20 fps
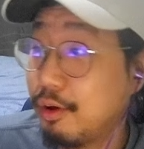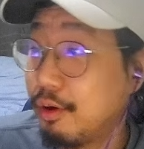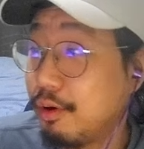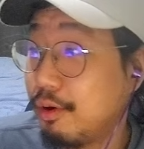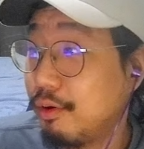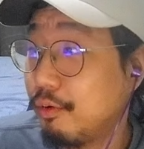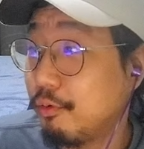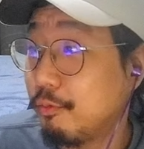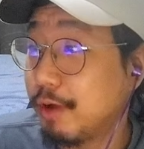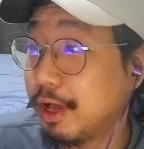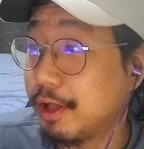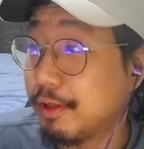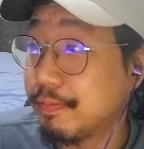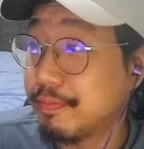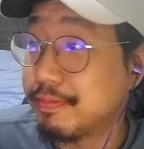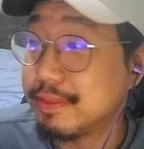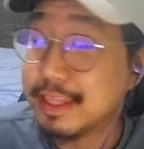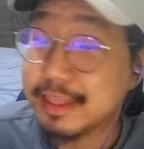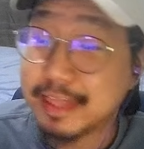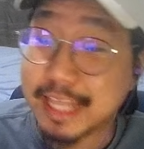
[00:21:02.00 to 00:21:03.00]
Well,
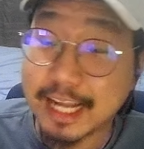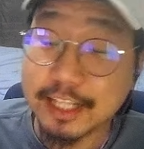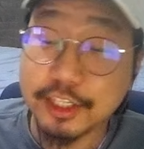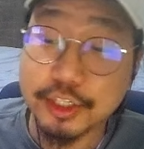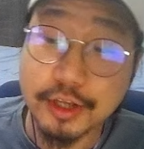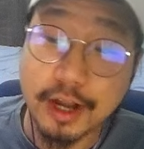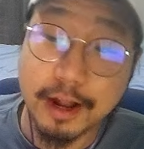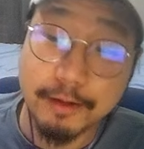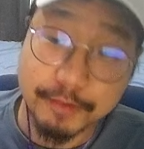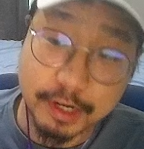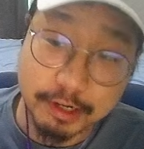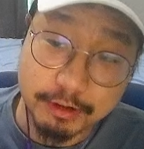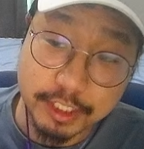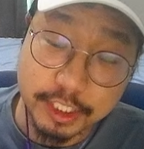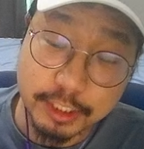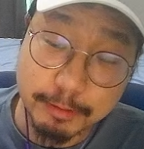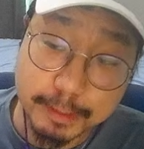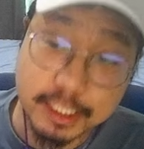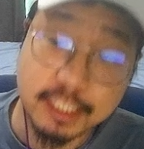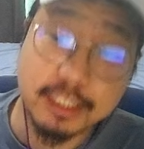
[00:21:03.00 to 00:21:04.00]
that's not very
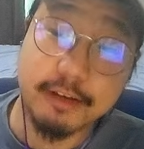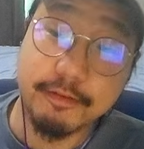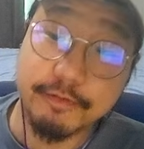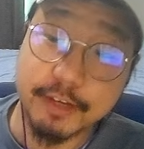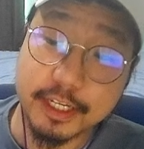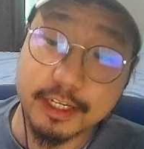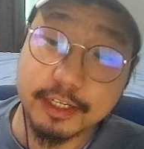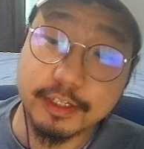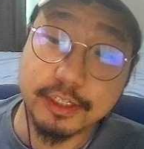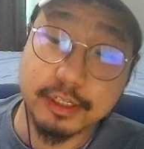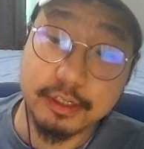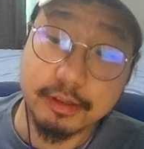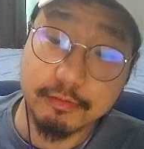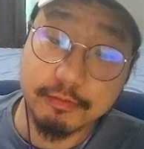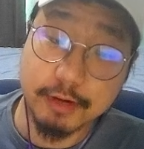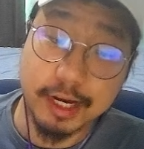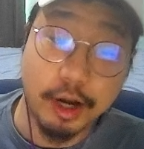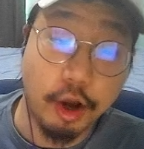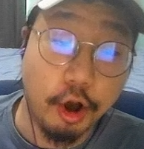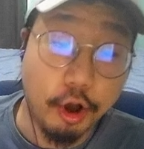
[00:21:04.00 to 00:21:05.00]
specific, is it?
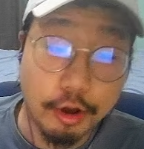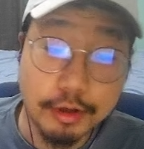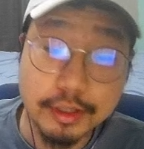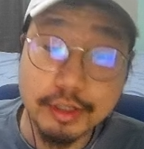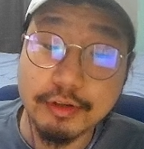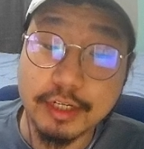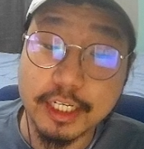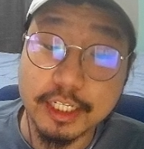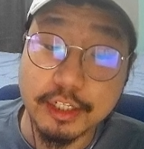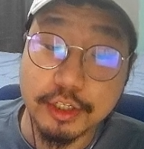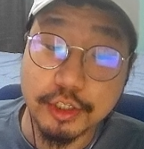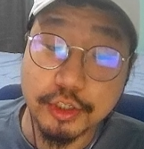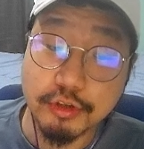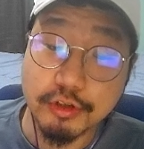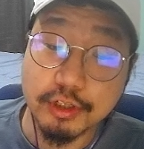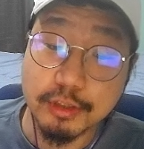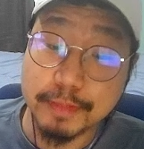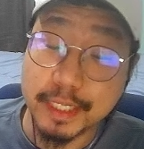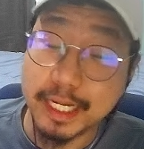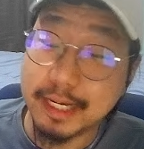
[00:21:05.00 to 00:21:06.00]
Right? All you need to do
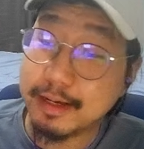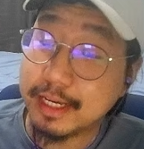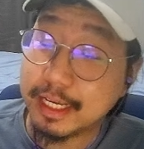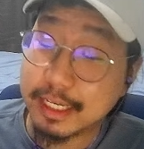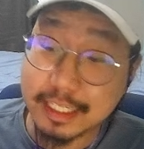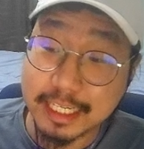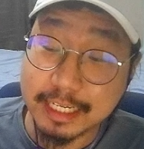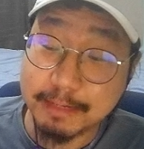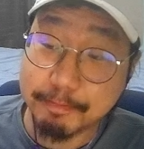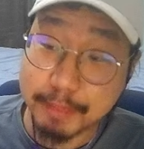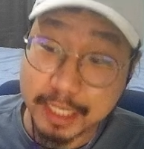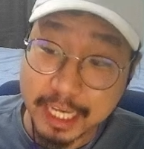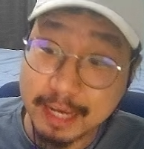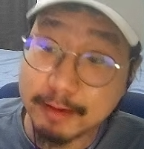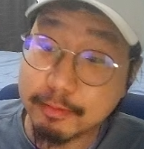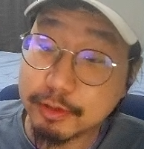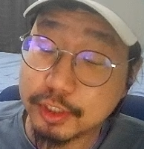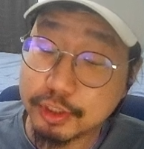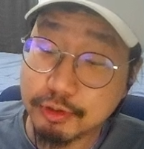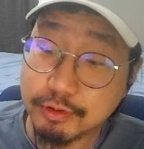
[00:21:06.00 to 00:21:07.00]
is be
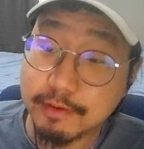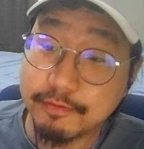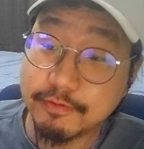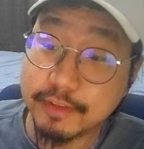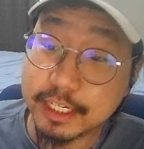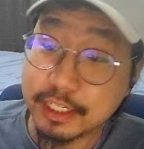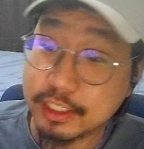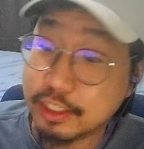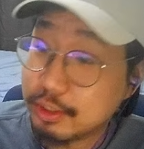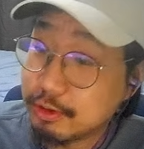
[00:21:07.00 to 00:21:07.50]
able to inflict Tune